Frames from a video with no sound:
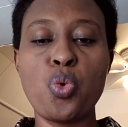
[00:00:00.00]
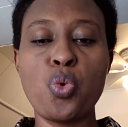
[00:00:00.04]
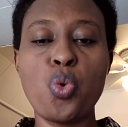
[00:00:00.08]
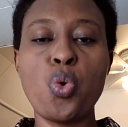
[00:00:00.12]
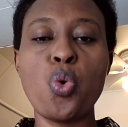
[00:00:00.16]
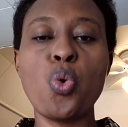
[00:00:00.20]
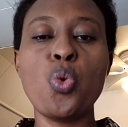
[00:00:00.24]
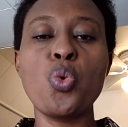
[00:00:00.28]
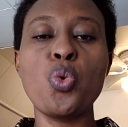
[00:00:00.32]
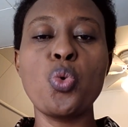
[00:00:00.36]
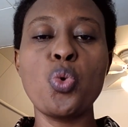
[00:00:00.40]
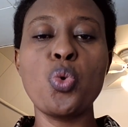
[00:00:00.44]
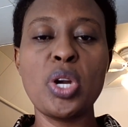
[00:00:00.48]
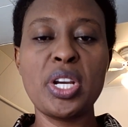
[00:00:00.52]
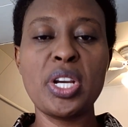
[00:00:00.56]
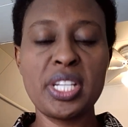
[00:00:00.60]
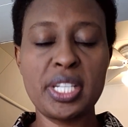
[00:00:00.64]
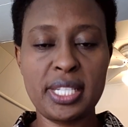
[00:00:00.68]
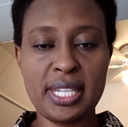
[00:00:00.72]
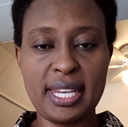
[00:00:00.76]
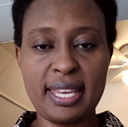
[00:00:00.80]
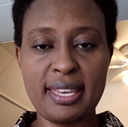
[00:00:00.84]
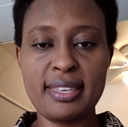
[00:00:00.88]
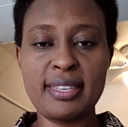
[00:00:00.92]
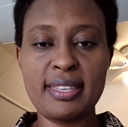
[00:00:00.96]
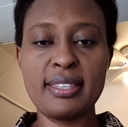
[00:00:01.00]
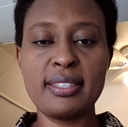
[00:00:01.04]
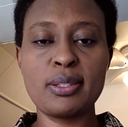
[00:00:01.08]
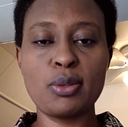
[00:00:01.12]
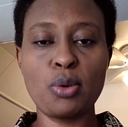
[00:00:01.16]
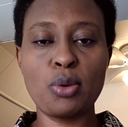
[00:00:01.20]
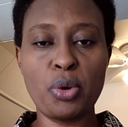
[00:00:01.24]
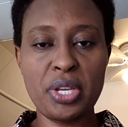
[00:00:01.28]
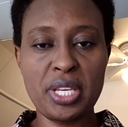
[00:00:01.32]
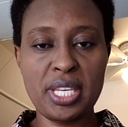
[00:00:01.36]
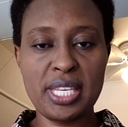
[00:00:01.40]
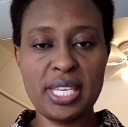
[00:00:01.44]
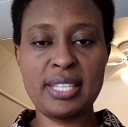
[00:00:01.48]
who she is
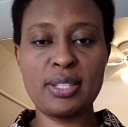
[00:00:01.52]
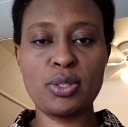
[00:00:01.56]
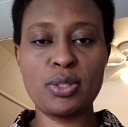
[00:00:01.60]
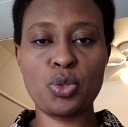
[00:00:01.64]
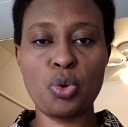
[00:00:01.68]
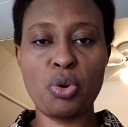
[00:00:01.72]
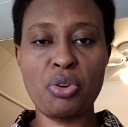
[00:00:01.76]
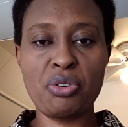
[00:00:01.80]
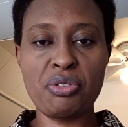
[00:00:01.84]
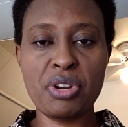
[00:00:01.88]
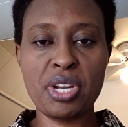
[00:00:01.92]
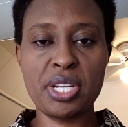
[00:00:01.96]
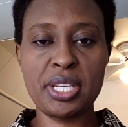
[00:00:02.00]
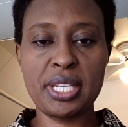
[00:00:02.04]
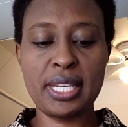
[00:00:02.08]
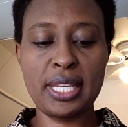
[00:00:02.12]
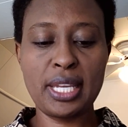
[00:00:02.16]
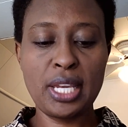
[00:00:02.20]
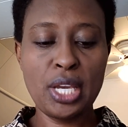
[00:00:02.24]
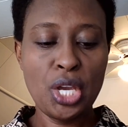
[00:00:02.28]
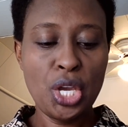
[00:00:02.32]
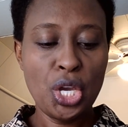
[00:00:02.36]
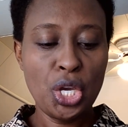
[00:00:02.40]
or he is already,